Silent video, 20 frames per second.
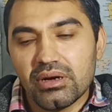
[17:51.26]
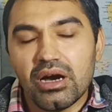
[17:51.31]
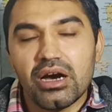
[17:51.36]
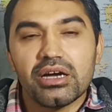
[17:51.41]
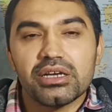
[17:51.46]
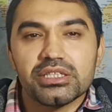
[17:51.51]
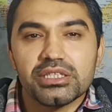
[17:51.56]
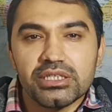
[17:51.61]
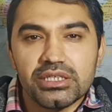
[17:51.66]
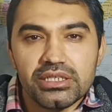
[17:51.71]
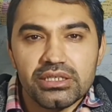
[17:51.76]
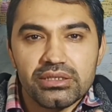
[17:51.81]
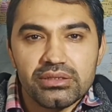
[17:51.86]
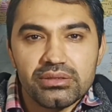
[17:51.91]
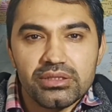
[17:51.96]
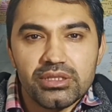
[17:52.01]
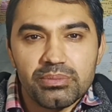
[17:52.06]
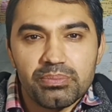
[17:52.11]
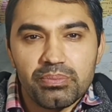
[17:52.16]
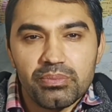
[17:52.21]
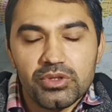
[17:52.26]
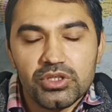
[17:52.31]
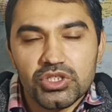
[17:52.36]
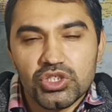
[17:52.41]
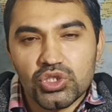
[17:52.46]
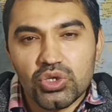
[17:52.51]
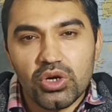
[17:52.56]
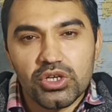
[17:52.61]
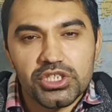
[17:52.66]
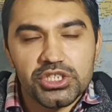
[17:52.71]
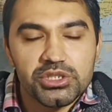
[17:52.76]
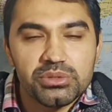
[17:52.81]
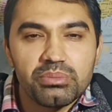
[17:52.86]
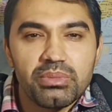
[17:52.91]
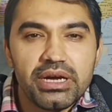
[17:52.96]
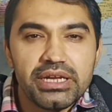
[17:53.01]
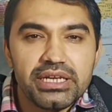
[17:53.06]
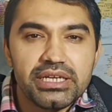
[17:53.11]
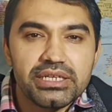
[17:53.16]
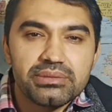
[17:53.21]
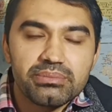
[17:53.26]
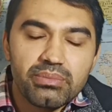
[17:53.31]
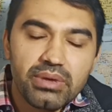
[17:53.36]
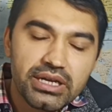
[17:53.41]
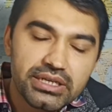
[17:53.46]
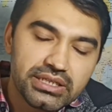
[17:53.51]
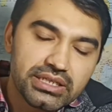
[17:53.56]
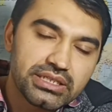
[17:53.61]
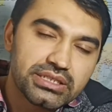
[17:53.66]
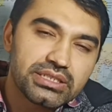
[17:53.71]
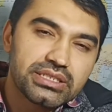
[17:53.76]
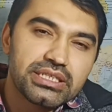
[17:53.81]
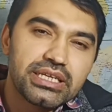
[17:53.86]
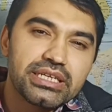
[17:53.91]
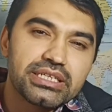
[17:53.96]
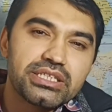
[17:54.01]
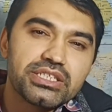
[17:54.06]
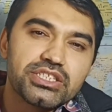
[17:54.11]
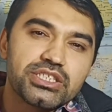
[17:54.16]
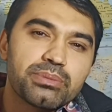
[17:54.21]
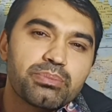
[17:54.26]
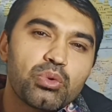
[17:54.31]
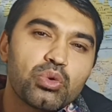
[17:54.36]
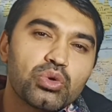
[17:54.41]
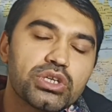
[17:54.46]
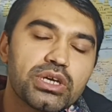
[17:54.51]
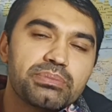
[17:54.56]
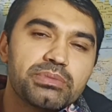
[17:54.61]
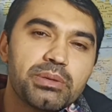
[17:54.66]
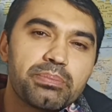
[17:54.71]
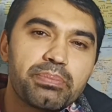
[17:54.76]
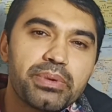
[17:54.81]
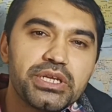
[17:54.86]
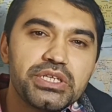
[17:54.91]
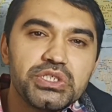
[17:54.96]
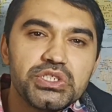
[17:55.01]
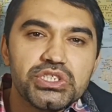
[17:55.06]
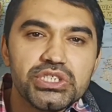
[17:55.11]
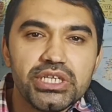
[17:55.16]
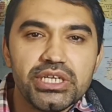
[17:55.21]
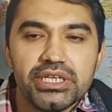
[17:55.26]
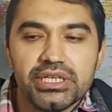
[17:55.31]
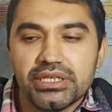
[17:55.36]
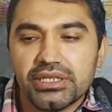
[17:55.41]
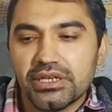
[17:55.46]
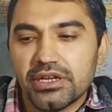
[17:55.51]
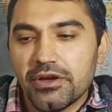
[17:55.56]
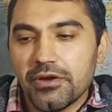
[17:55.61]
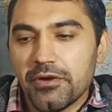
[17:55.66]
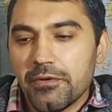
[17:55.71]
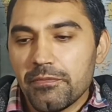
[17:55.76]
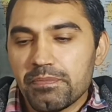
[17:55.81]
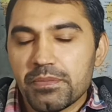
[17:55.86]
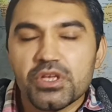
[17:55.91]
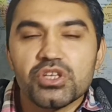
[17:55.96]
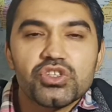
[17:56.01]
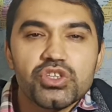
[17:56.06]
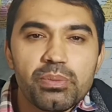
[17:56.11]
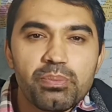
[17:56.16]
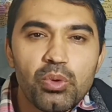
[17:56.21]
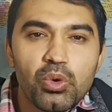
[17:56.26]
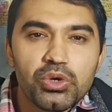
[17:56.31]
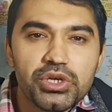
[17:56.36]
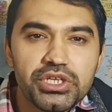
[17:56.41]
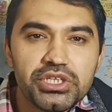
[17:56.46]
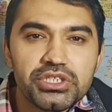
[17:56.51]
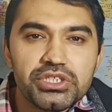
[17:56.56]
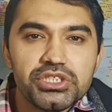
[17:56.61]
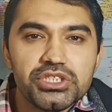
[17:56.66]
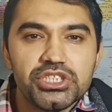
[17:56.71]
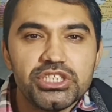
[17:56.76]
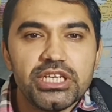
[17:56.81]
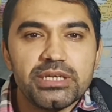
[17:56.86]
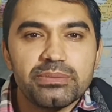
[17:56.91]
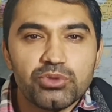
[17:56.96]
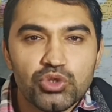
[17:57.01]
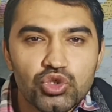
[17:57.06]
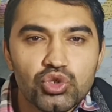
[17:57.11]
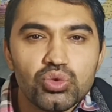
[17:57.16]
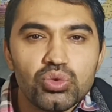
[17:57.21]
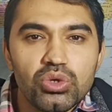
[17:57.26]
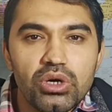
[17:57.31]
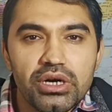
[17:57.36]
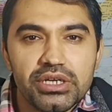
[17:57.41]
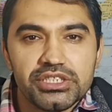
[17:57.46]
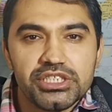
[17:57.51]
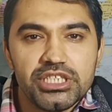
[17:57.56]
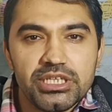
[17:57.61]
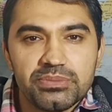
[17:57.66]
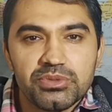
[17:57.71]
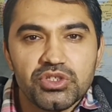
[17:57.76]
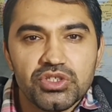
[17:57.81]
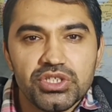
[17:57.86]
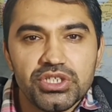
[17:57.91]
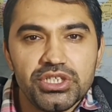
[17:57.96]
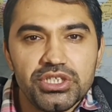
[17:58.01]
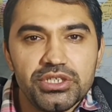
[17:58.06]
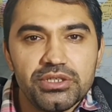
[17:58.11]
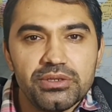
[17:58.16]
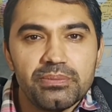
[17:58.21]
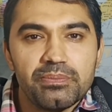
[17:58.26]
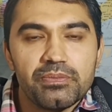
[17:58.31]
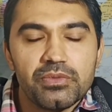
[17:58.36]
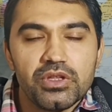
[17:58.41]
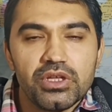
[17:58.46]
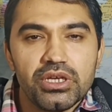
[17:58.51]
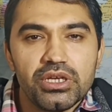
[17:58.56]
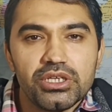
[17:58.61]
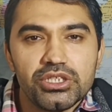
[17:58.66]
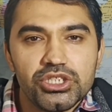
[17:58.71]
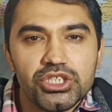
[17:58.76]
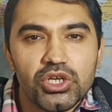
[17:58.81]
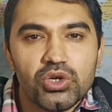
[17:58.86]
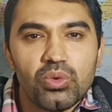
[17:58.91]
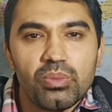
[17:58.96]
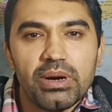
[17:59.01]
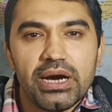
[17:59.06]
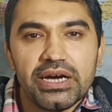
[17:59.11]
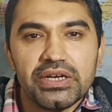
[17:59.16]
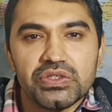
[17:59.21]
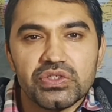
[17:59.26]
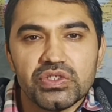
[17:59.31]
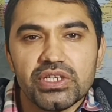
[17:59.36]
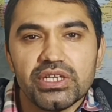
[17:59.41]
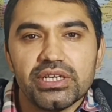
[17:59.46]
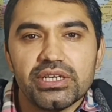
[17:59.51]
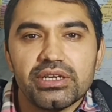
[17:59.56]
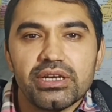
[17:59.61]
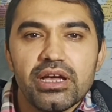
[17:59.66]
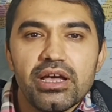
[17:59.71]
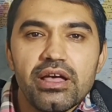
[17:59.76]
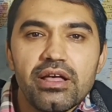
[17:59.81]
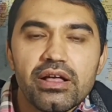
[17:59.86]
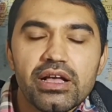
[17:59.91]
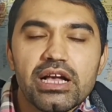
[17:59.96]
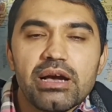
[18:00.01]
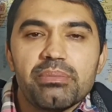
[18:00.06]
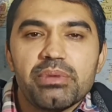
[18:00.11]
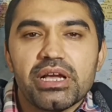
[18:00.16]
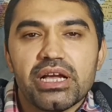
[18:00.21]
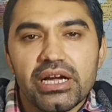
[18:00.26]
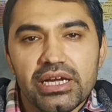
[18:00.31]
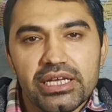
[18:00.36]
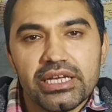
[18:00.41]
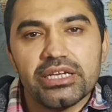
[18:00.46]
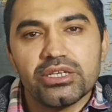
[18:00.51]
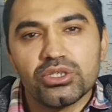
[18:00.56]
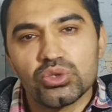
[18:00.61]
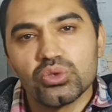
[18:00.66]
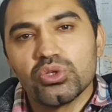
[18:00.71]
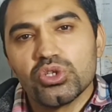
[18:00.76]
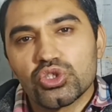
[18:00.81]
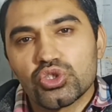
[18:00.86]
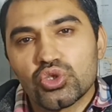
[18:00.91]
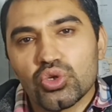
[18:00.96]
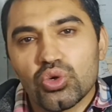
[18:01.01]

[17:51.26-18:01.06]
or the Scottish might not take the support of the French and supporting James II or James III, the Jacobites, and coming again to the